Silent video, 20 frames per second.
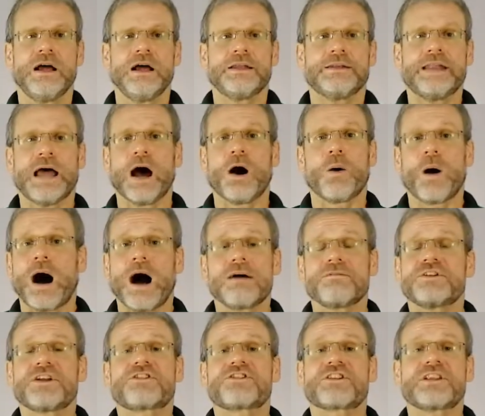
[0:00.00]
Now,
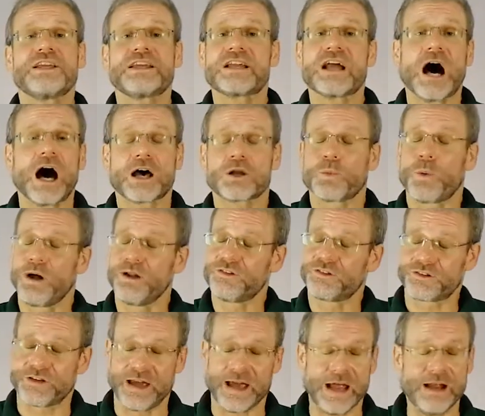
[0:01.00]
obviously, God wants
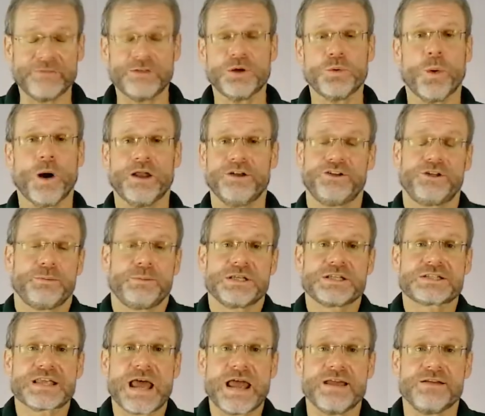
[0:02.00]
everyone to be
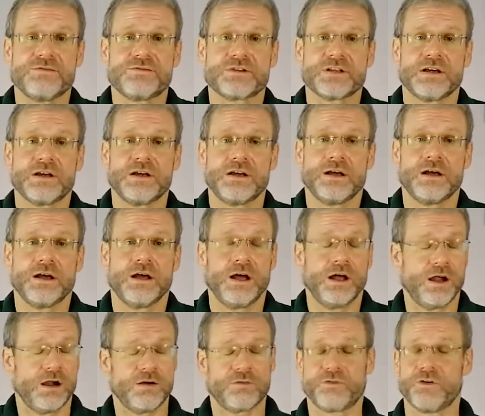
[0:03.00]
saved.
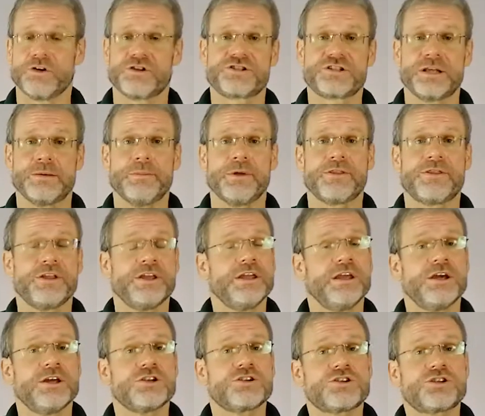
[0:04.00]
1
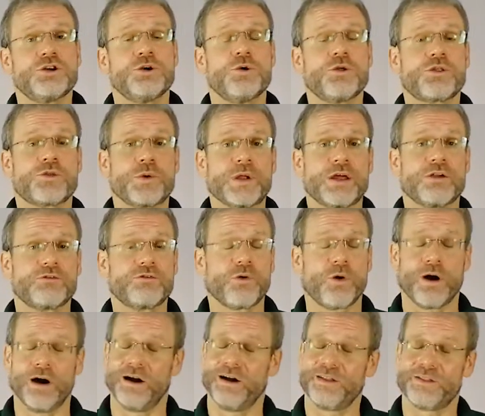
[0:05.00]
Timothy 2, 3, and
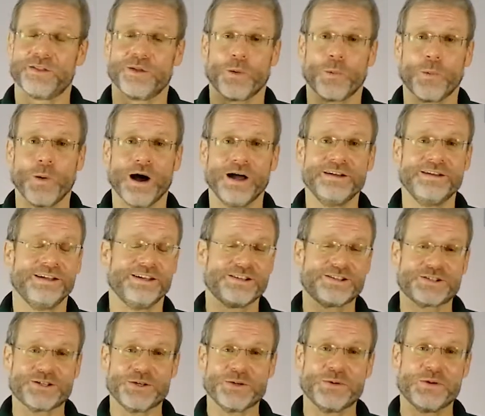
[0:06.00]
4, the 1,
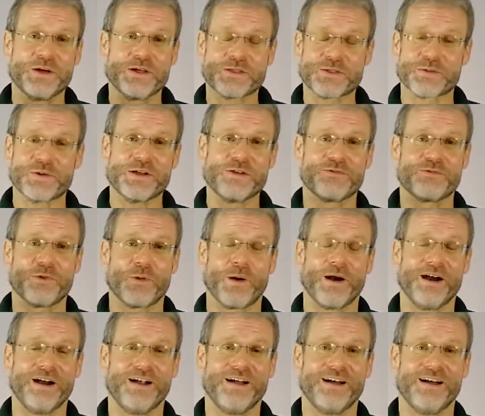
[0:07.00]
2, 3,
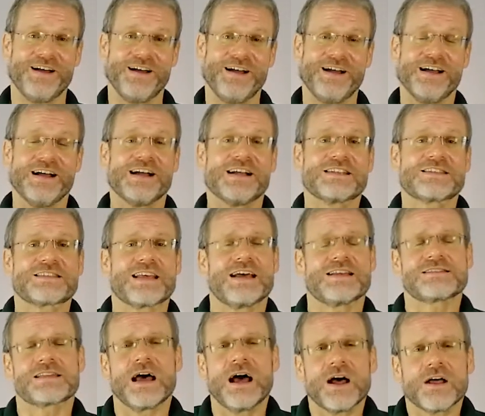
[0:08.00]
4,
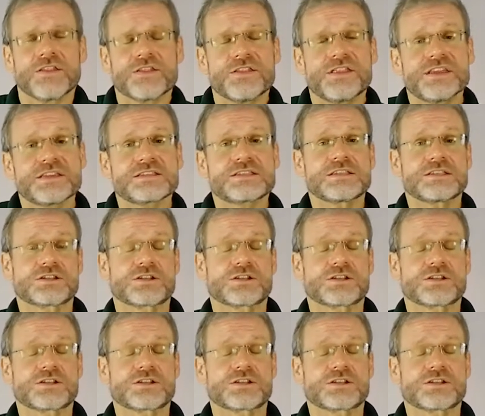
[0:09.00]
says, This is